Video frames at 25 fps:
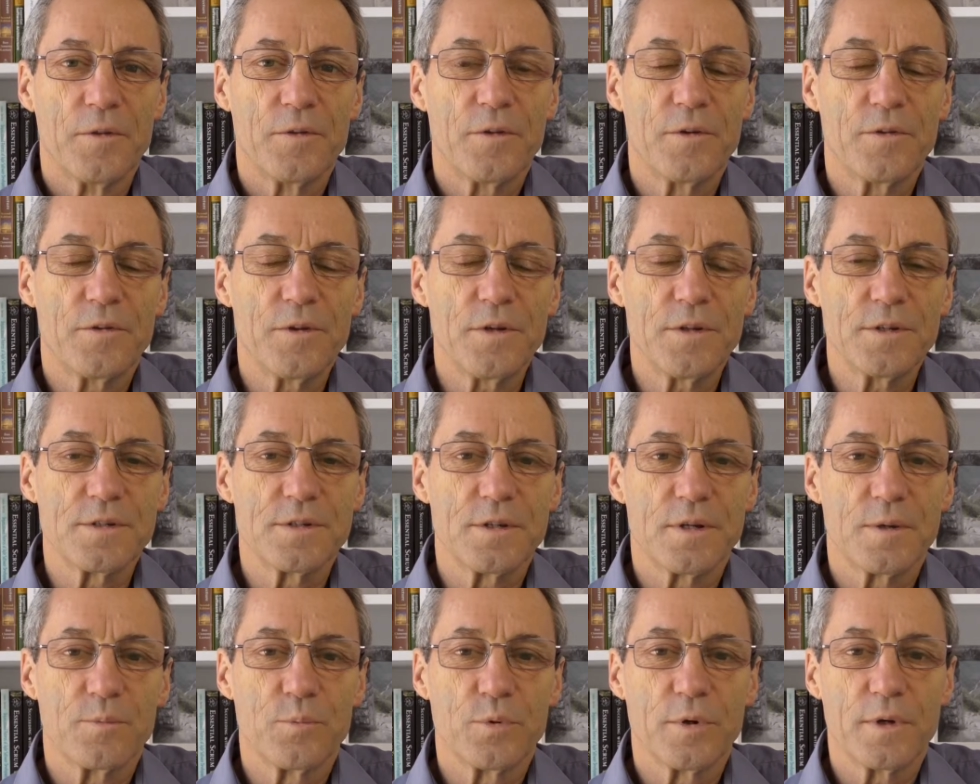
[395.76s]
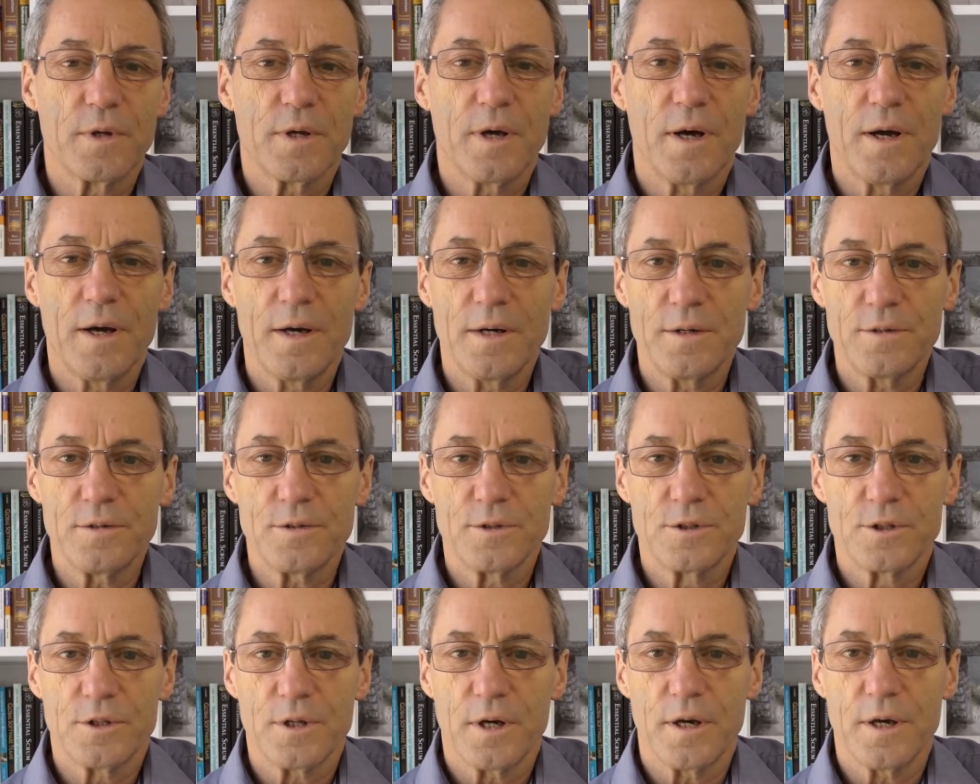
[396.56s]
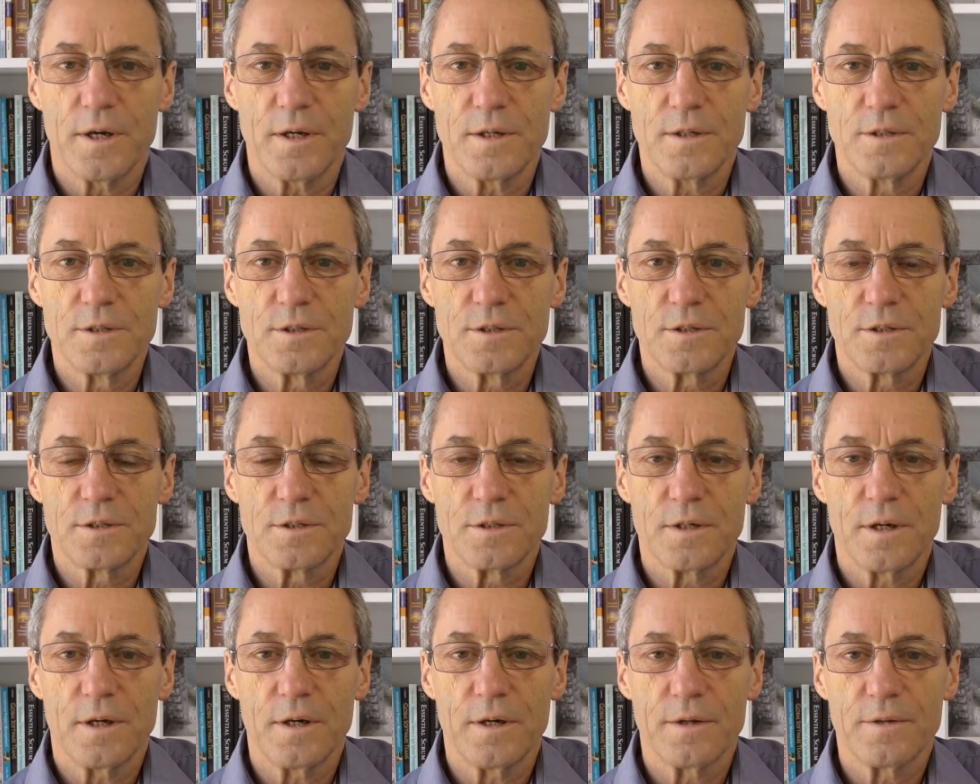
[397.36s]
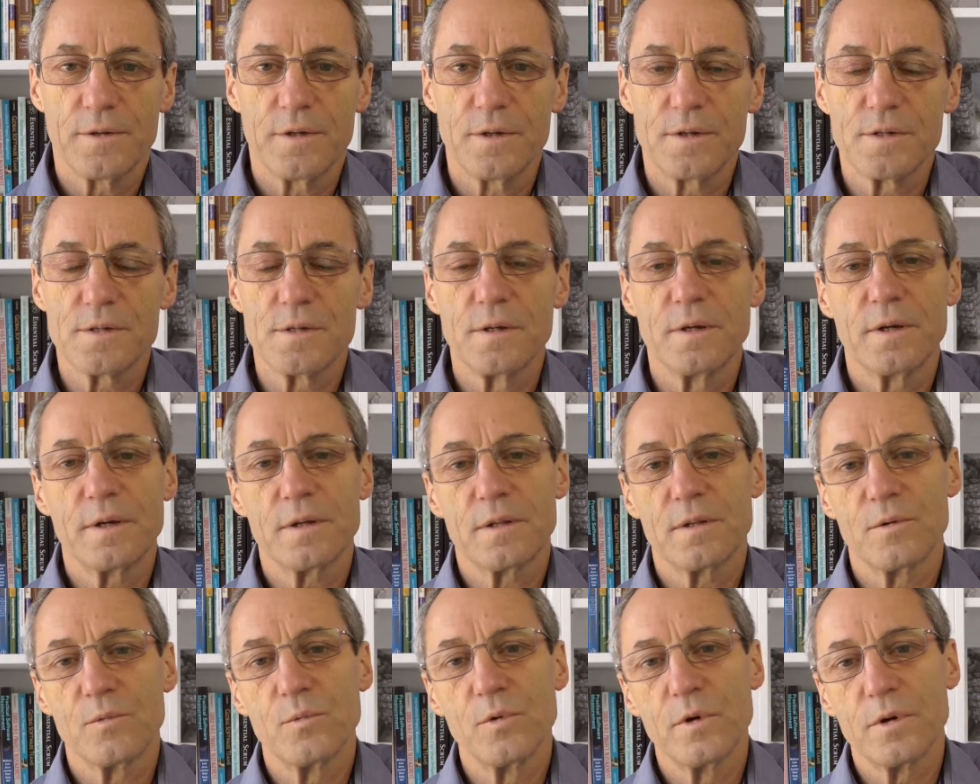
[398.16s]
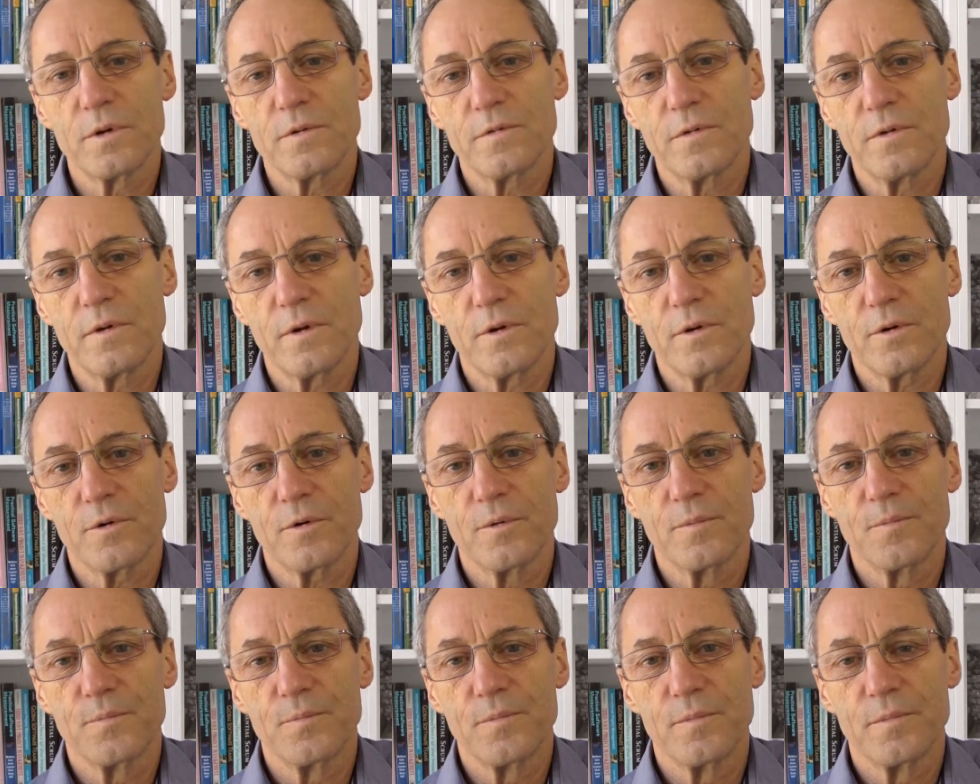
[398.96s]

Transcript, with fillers: The things that are pretty hard to change are things like the workflow